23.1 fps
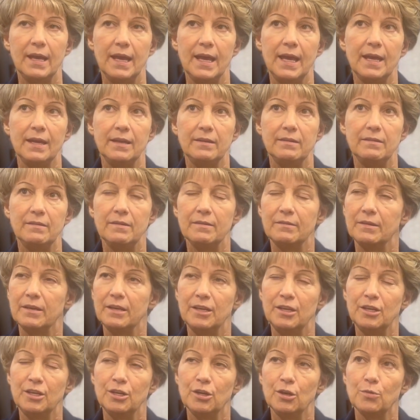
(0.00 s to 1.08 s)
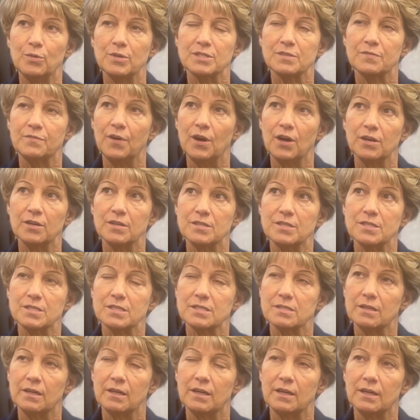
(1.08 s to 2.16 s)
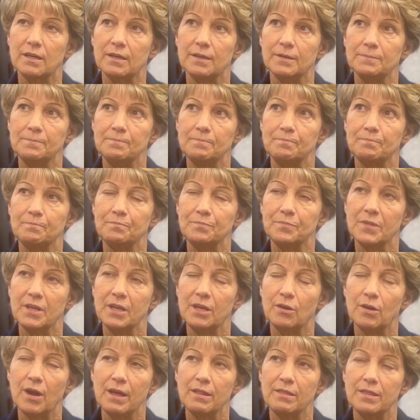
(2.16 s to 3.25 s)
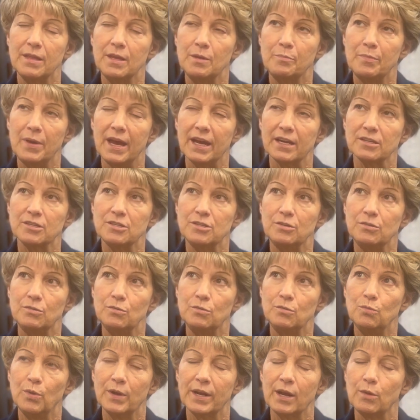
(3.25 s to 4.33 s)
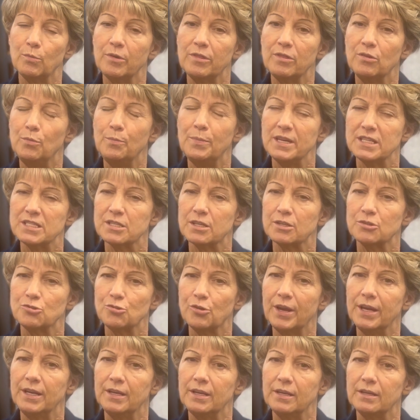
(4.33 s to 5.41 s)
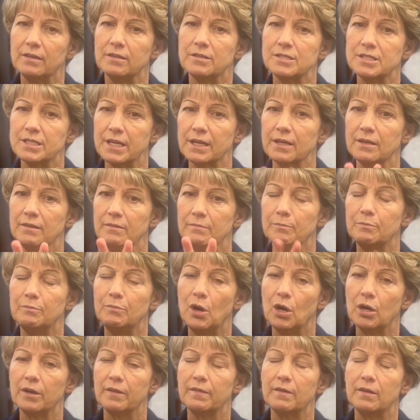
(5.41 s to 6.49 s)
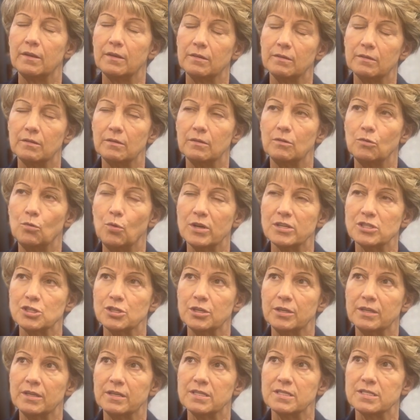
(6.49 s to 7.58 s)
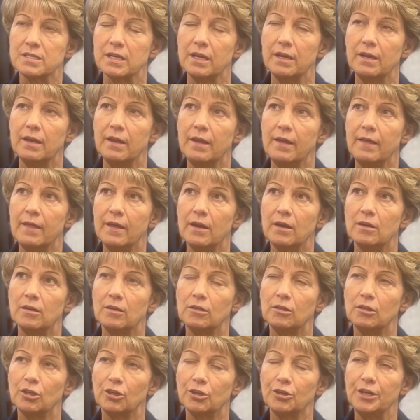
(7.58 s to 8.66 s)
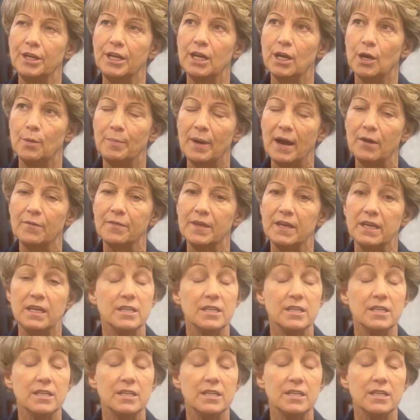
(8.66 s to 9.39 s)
And, you know, as far as, uh, you know, I think back to when I went through basic training, the second part of the question is learning about the